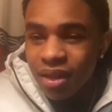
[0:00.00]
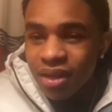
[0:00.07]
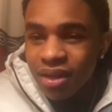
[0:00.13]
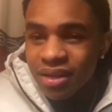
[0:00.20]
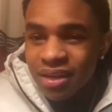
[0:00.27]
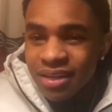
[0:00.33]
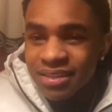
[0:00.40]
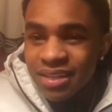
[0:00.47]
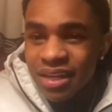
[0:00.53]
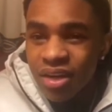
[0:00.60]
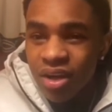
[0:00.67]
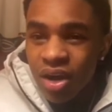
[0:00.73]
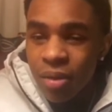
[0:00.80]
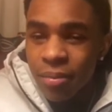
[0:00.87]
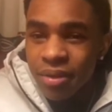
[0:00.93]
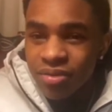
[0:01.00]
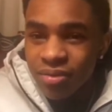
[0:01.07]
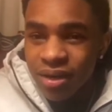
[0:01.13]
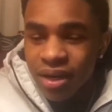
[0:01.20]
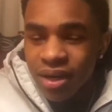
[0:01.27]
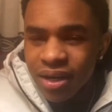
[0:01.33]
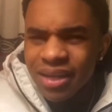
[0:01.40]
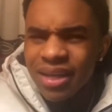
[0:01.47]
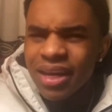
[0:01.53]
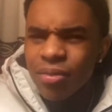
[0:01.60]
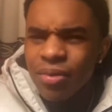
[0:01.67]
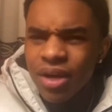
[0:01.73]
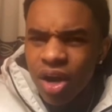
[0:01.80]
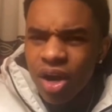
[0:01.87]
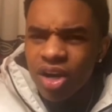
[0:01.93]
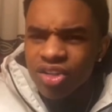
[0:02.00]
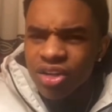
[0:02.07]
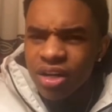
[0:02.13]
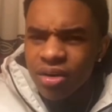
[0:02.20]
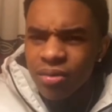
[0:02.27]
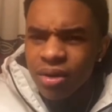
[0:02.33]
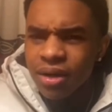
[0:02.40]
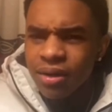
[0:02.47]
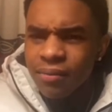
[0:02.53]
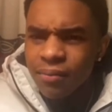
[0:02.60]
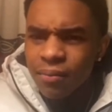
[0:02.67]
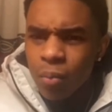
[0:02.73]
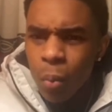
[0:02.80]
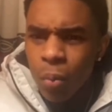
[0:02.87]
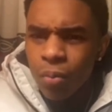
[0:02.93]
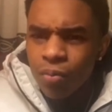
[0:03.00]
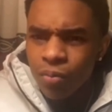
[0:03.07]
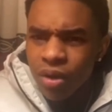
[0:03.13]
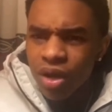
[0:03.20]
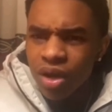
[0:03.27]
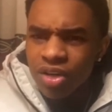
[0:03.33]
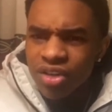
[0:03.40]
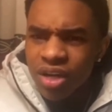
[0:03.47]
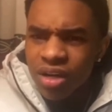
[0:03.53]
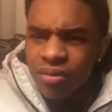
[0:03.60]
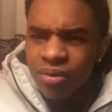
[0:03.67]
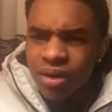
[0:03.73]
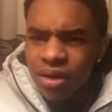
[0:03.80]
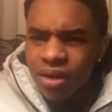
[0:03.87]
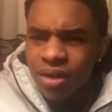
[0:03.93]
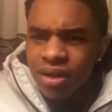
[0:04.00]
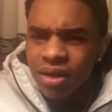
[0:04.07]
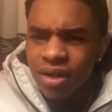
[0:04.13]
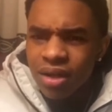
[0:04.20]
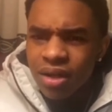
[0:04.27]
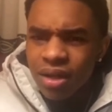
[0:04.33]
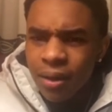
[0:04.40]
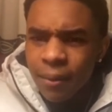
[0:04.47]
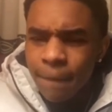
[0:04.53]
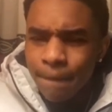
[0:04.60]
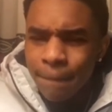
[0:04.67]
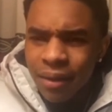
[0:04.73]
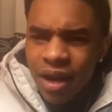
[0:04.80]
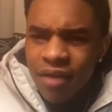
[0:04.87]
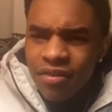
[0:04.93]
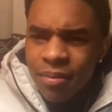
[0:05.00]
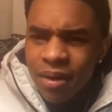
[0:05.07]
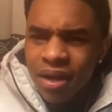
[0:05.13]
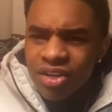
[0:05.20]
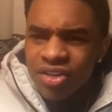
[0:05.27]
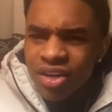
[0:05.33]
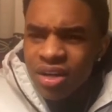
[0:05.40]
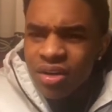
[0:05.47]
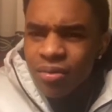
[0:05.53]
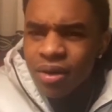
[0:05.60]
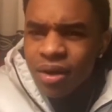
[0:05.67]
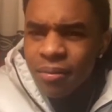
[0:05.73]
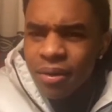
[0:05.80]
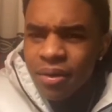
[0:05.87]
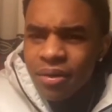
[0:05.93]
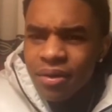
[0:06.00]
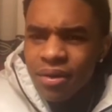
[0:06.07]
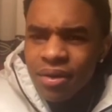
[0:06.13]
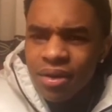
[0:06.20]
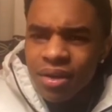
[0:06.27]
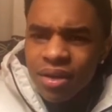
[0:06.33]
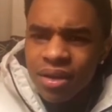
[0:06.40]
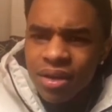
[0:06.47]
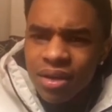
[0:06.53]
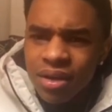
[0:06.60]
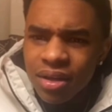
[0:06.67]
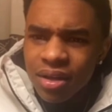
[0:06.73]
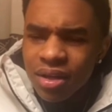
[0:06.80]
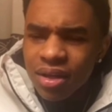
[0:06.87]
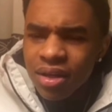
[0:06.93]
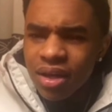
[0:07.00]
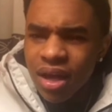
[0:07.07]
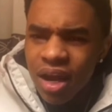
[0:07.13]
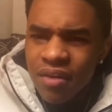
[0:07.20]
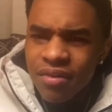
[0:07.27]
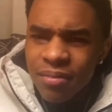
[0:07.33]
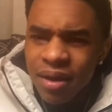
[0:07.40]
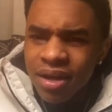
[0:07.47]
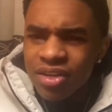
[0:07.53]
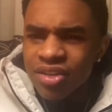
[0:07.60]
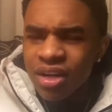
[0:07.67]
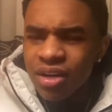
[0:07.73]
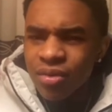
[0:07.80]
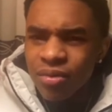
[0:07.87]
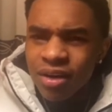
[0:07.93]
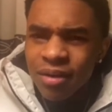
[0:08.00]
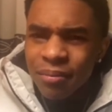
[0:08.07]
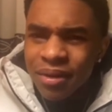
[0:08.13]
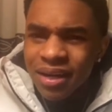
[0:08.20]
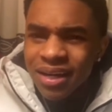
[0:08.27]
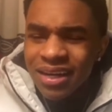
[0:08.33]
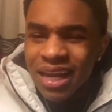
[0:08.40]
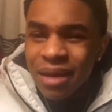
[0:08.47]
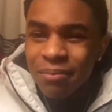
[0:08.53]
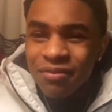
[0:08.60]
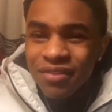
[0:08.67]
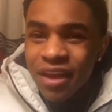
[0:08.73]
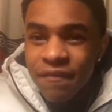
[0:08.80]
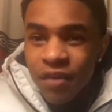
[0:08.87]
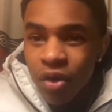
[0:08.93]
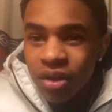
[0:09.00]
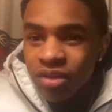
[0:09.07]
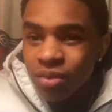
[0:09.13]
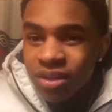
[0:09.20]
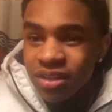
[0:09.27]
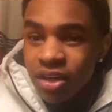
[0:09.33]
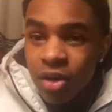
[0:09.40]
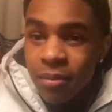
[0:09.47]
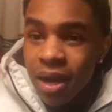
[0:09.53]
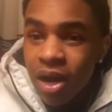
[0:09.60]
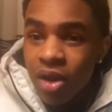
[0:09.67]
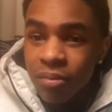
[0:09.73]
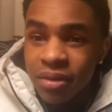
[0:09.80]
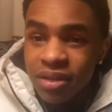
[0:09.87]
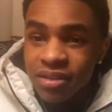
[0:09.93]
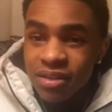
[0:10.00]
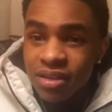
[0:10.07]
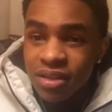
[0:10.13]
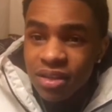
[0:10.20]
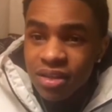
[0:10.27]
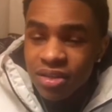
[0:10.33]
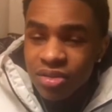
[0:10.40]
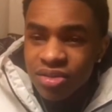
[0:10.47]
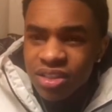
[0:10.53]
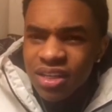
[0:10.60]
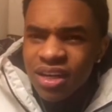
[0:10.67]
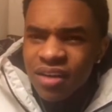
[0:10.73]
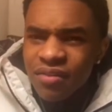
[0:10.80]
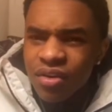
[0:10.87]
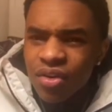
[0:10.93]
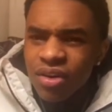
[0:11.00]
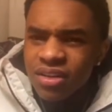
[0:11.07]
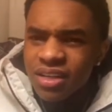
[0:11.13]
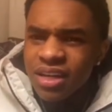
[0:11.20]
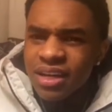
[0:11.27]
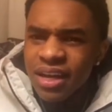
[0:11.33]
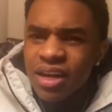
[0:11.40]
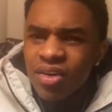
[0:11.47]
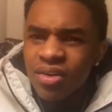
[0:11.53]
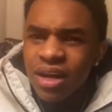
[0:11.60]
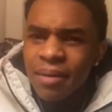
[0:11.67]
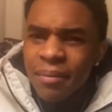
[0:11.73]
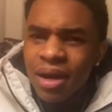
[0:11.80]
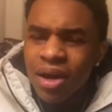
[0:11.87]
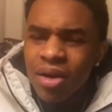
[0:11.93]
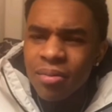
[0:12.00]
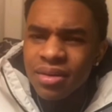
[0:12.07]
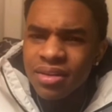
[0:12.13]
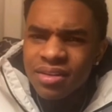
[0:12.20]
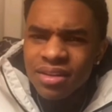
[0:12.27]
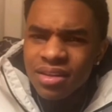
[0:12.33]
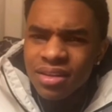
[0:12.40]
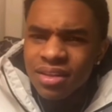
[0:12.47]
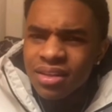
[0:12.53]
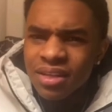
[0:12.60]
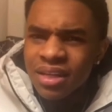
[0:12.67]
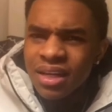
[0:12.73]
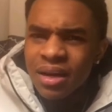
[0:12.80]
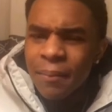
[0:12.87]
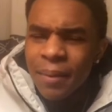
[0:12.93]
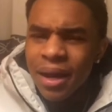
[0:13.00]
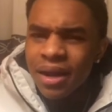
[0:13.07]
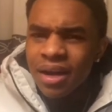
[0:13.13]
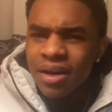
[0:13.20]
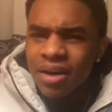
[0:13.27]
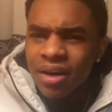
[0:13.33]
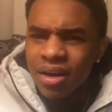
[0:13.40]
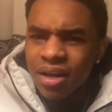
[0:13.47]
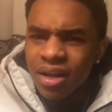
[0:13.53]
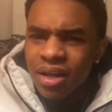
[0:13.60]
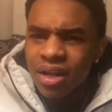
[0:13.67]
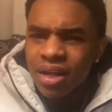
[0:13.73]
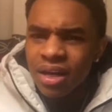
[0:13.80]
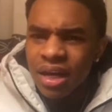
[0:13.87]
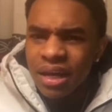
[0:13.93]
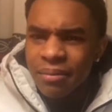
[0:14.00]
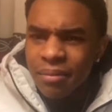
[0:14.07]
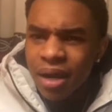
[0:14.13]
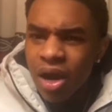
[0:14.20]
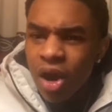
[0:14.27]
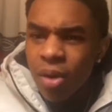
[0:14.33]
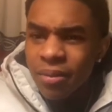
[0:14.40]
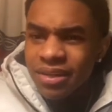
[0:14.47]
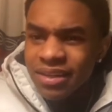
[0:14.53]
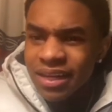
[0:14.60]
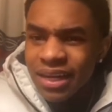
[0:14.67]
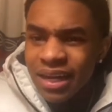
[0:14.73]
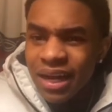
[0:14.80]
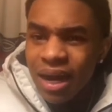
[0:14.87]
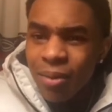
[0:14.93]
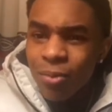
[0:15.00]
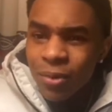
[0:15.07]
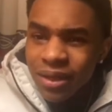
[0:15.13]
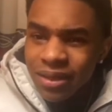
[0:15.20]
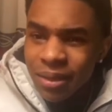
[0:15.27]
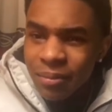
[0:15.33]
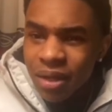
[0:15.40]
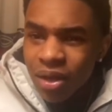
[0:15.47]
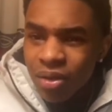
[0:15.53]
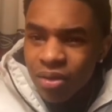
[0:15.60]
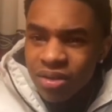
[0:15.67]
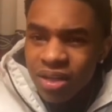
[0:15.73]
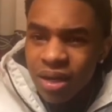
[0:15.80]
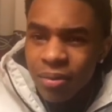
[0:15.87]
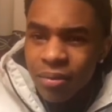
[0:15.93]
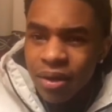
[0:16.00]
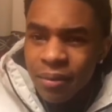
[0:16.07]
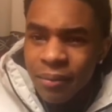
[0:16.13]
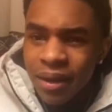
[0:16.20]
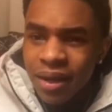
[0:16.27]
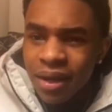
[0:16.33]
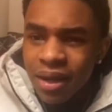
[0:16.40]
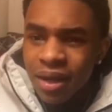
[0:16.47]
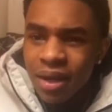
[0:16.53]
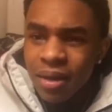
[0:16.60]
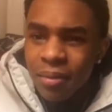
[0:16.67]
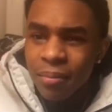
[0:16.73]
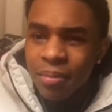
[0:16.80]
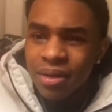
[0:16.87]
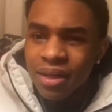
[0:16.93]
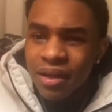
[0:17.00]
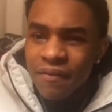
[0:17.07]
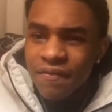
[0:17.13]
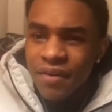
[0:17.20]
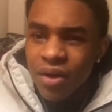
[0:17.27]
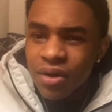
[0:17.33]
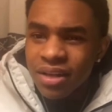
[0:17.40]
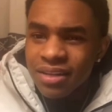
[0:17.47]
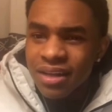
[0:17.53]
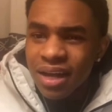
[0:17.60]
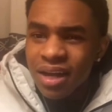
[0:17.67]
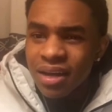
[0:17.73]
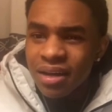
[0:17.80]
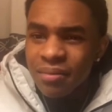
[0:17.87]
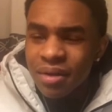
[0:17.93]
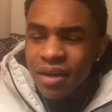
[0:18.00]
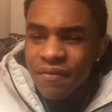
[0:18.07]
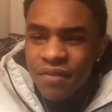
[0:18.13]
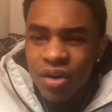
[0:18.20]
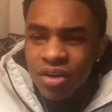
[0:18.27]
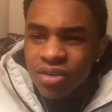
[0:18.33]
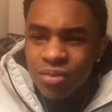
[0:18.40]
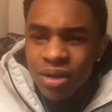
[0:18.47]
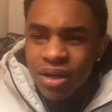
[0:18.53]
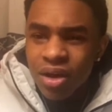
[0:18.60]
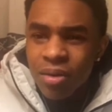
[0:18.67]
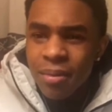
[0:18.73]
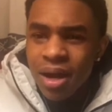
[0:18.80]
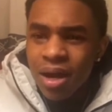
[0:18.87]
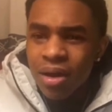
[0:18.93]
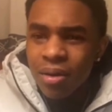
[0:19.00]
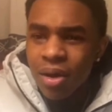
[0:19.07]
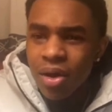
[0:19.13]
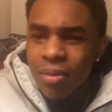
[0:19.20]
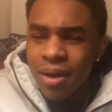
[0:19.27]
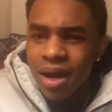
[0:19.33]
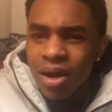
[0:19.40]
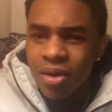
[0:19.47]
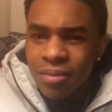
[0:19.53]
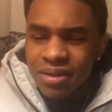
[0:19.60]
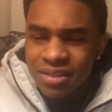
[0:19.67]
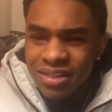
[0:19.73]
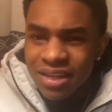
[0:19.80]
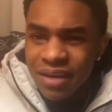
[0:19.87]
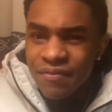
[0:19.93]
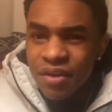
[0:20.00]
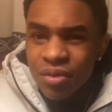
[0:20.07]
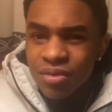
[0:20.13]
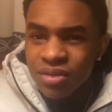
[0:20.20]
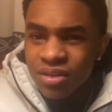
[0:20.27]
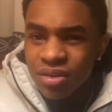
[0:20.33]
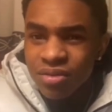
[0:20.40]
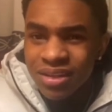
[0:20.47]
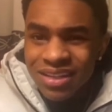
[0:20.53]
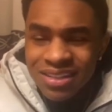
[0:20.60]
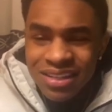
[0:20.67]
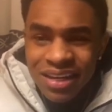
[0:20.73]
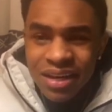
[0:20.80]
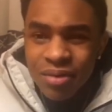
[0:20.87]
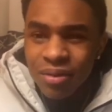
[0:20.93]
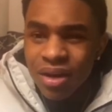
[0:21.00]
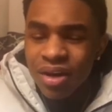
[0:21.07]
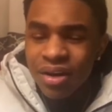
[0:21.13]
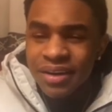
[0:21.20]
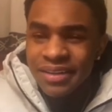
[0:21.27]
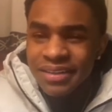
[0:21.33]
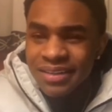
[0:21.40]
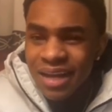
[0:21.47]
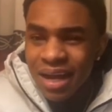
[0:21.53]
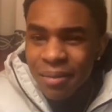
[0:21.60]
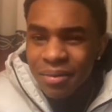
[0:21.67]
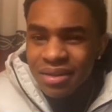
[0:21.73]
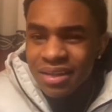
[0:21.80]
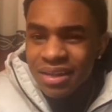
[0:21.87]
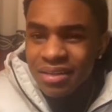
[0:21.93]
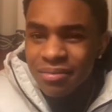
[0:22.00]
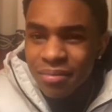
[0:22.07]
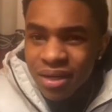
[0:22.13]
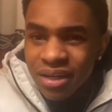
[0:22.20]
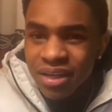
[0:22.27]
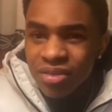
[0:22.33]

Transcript: They said your homies ran. Yeah, we all tried to run. We all tried to run. Everybody tried to run, bro. Everybody tried to run, but they they focus wasn't on my homies. So shit, of course, yeah, they gonna let my homies get up out of there. Like my homies thinking that I'm with them the whole time running back. But they focus not they focus went on my on my homie shit. They focus on this nigga with all these diamonds and his money. This